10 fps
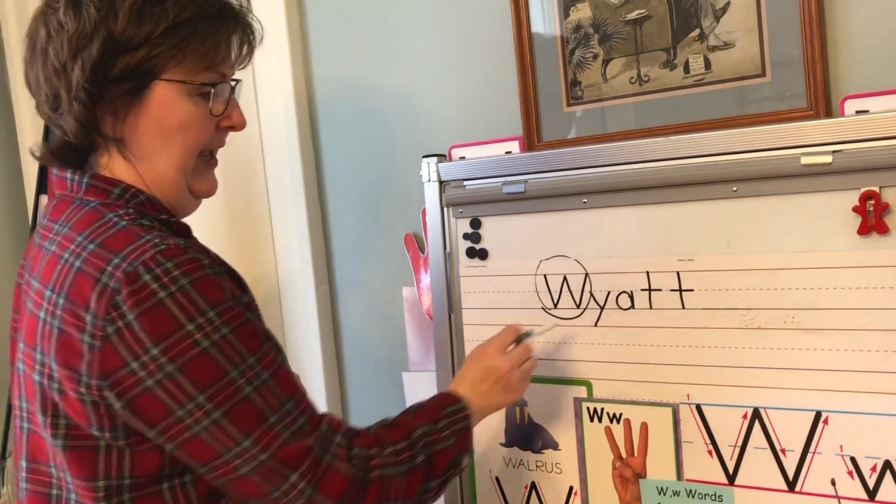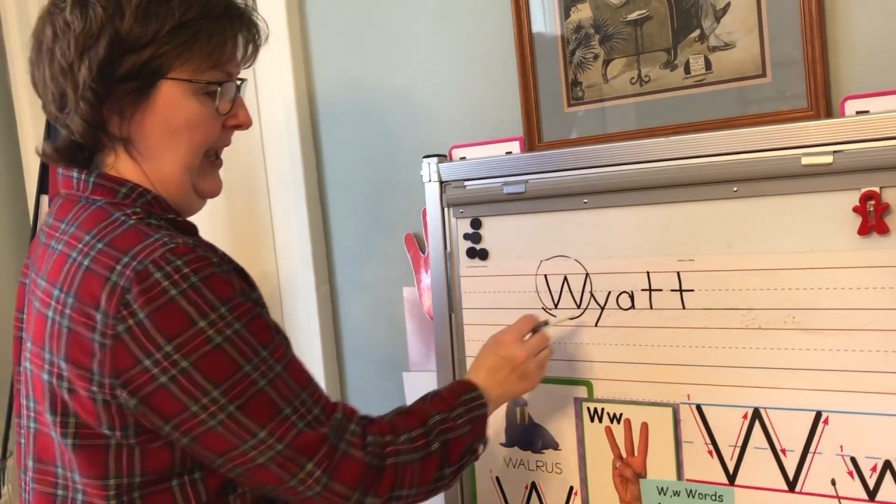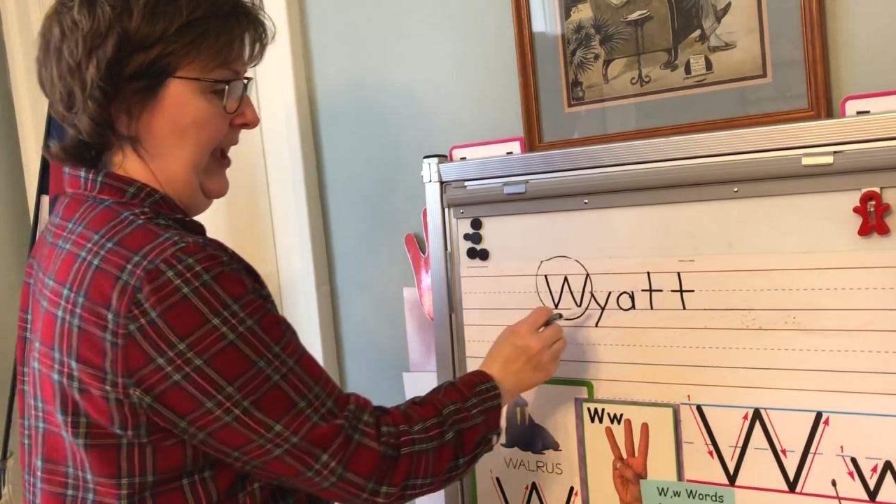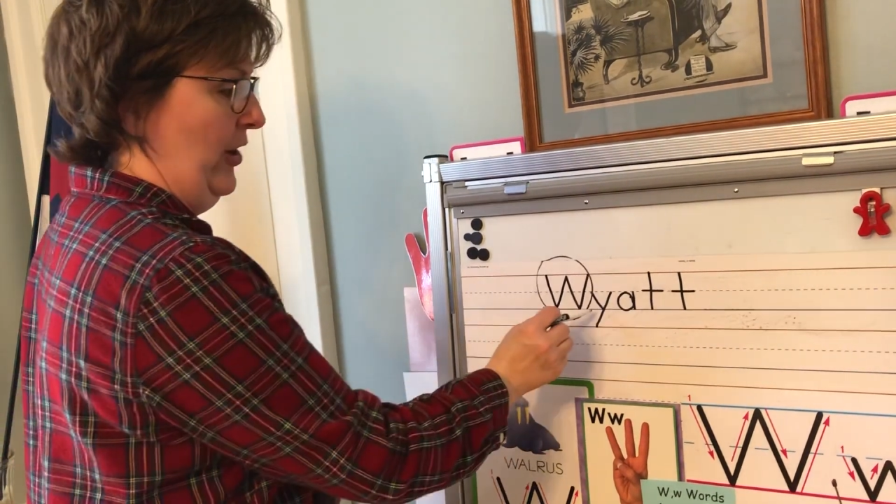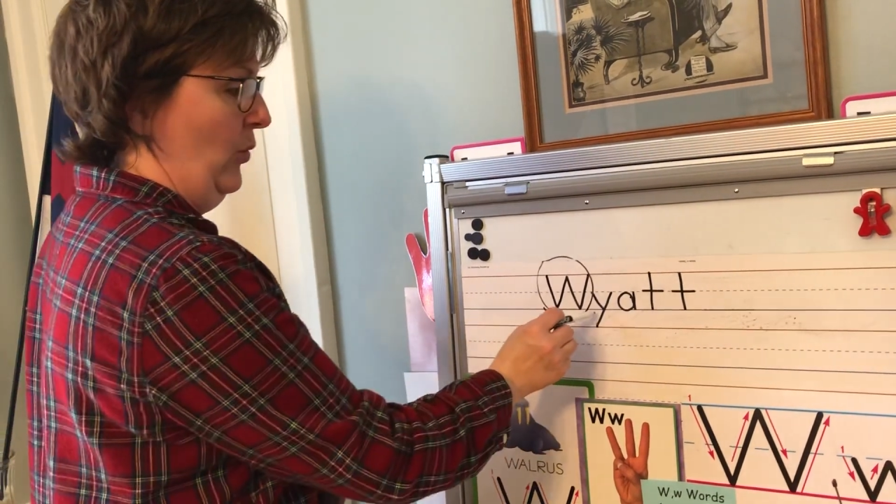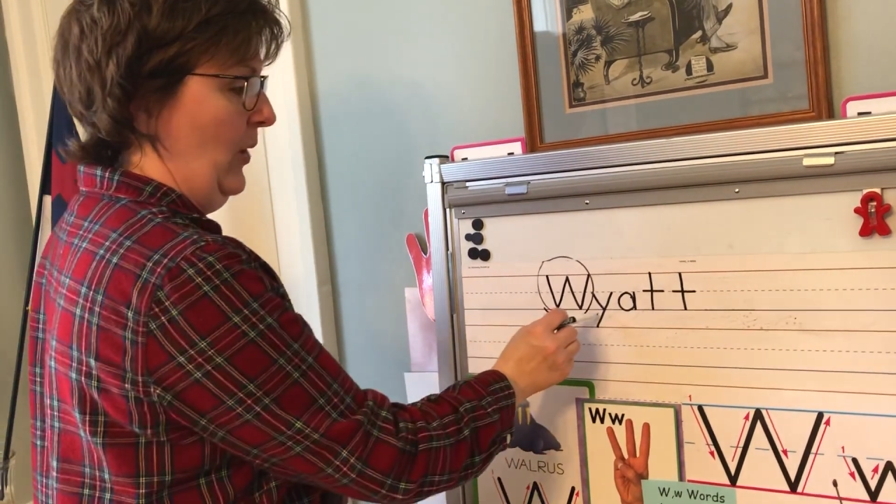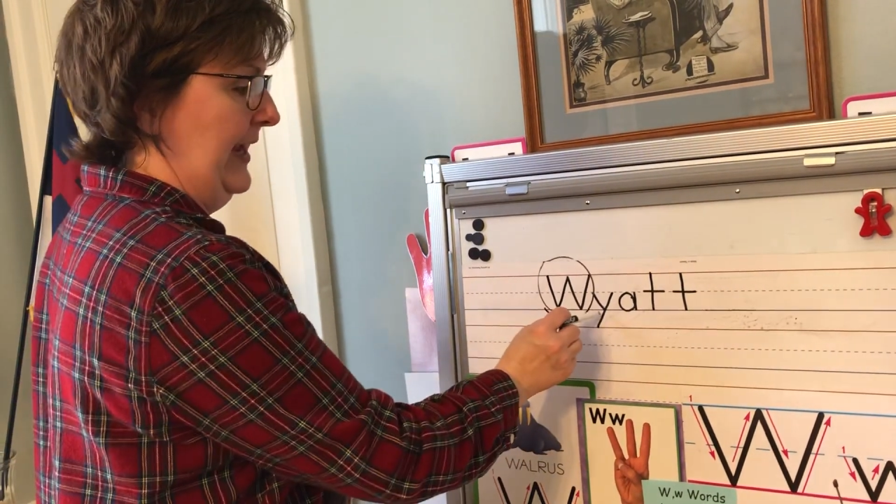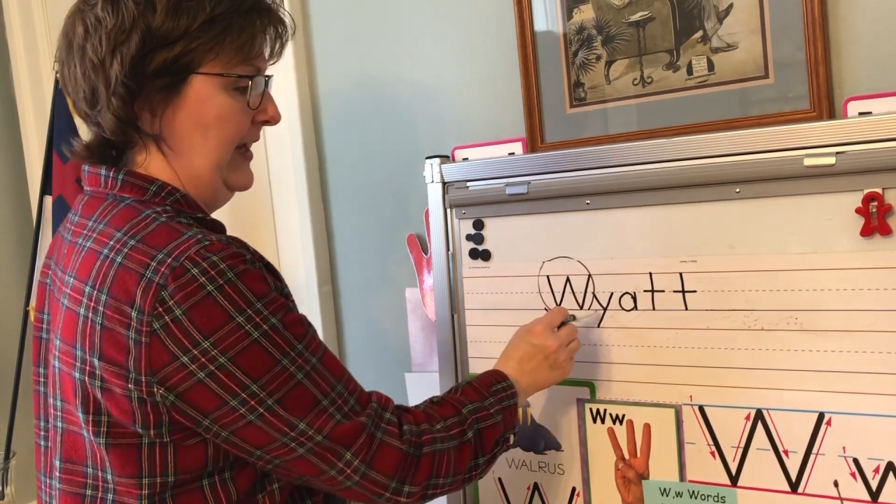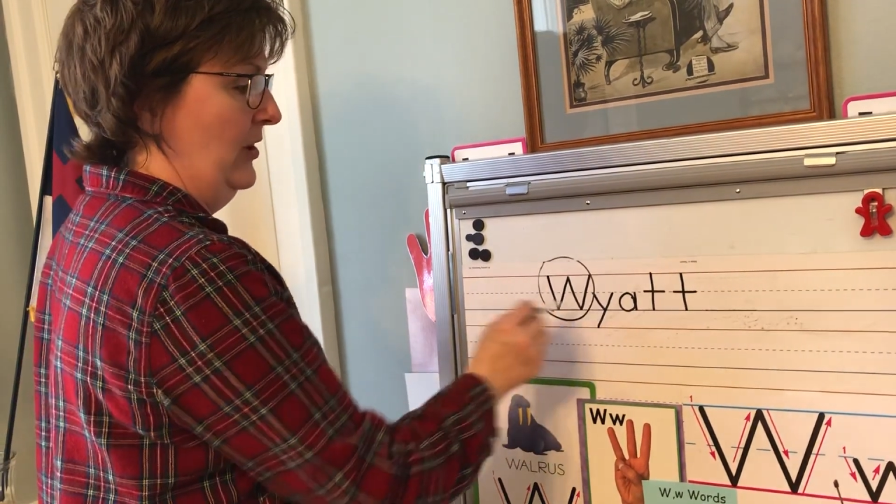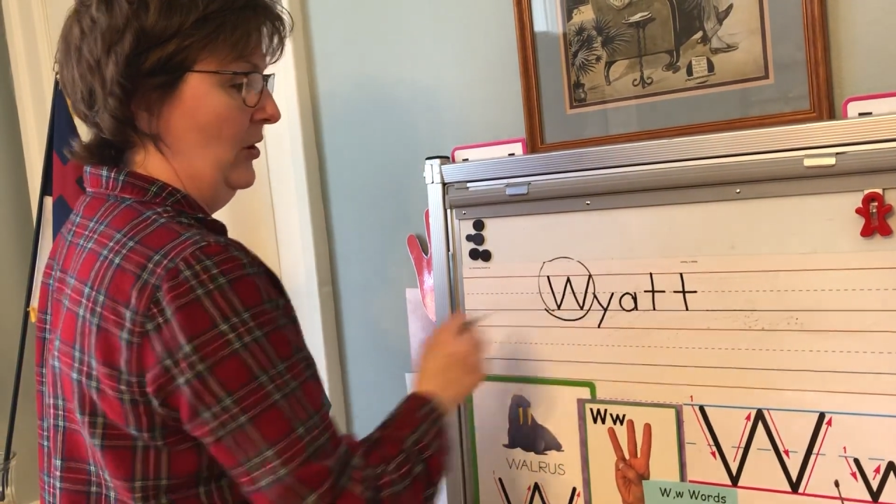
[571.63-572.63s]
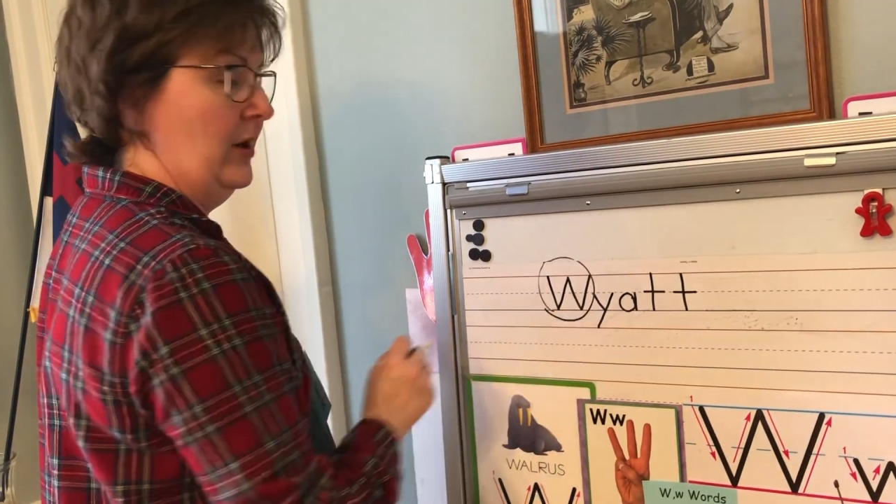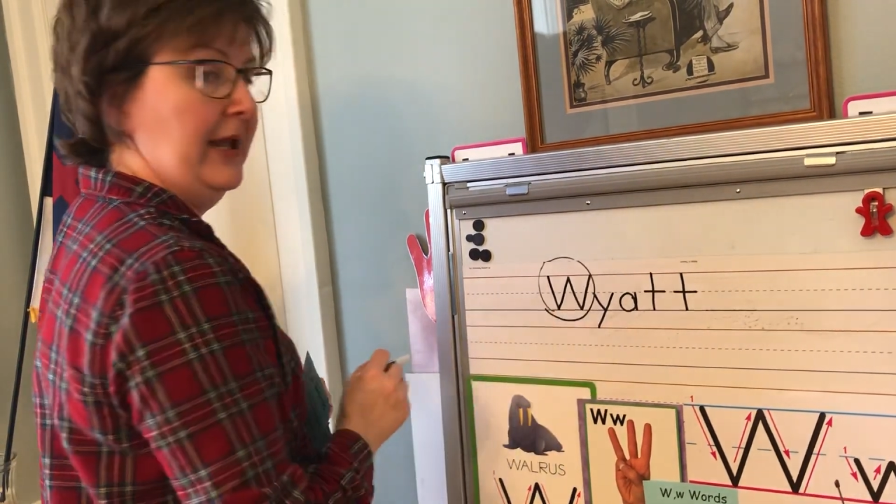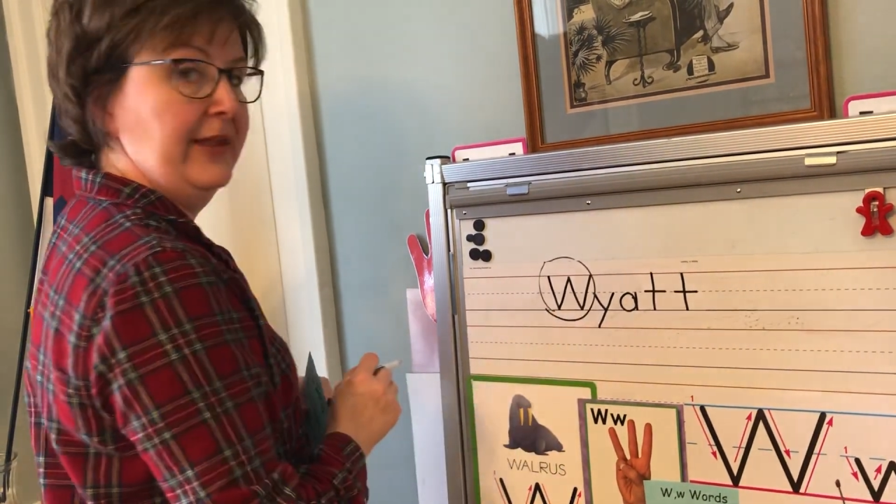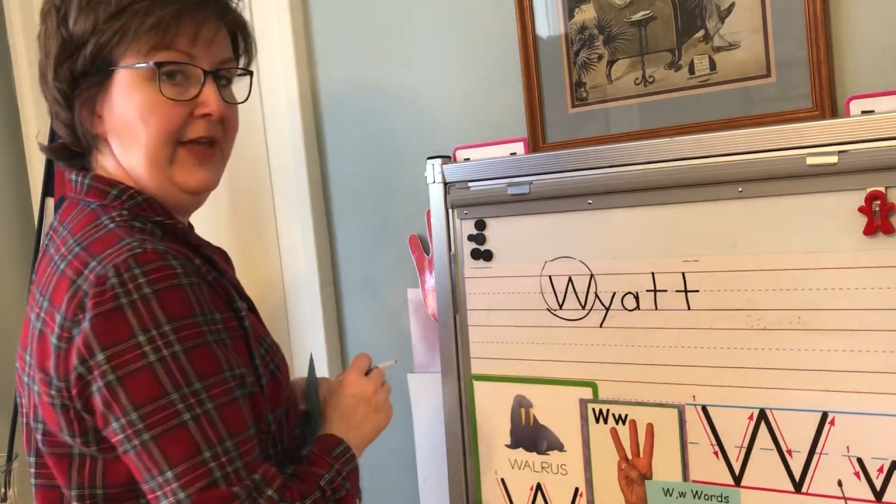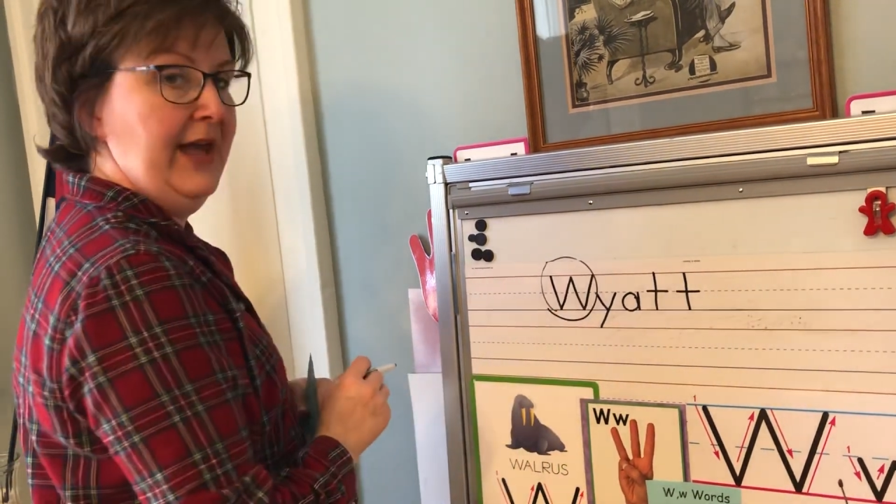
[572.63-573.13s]
And our Y can look
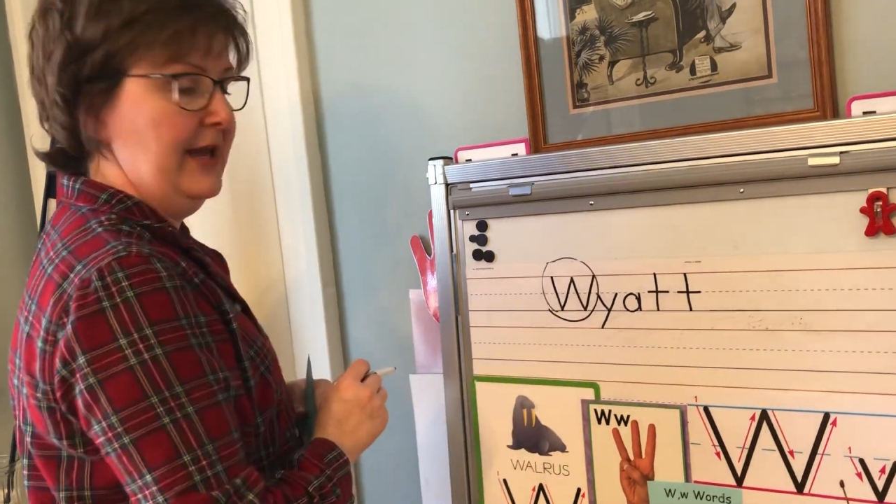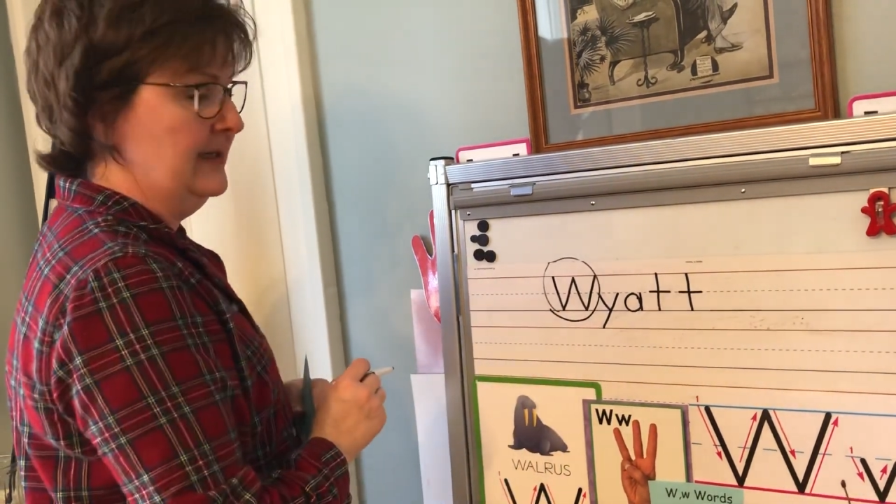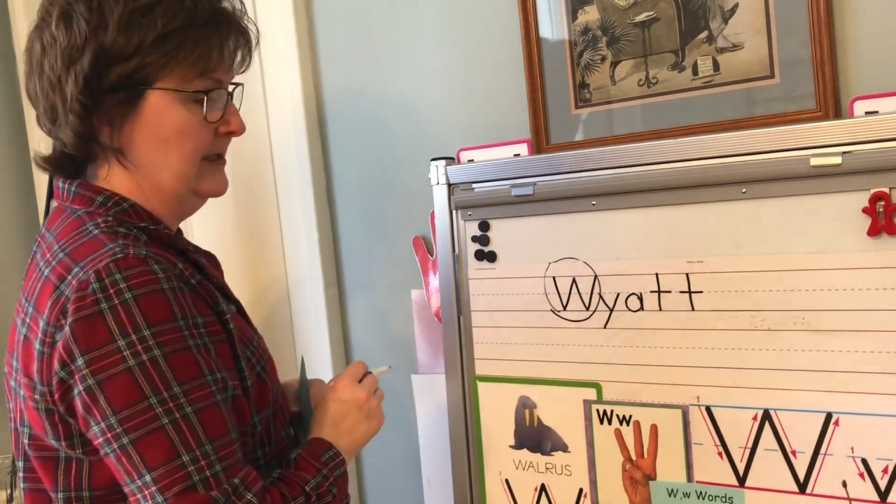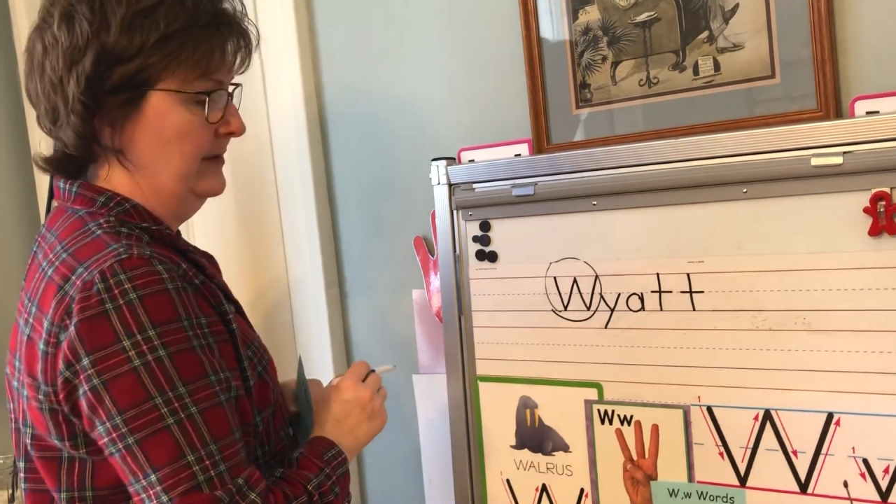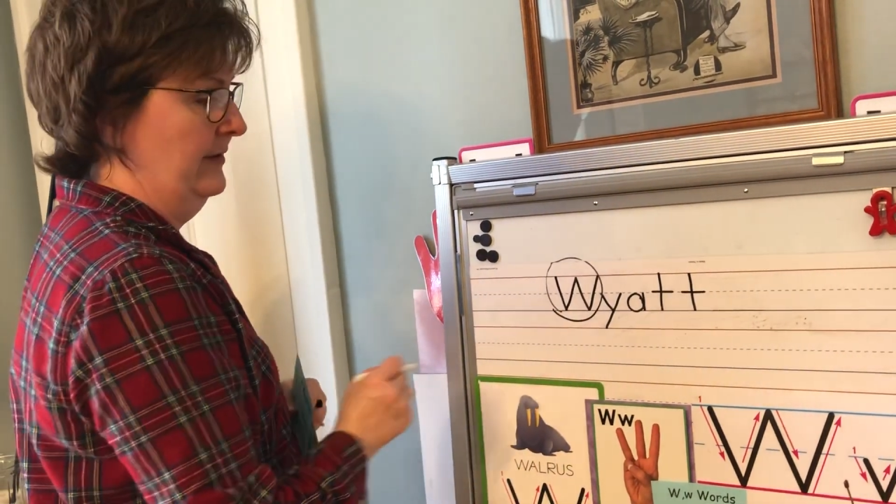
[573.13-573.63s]
like that.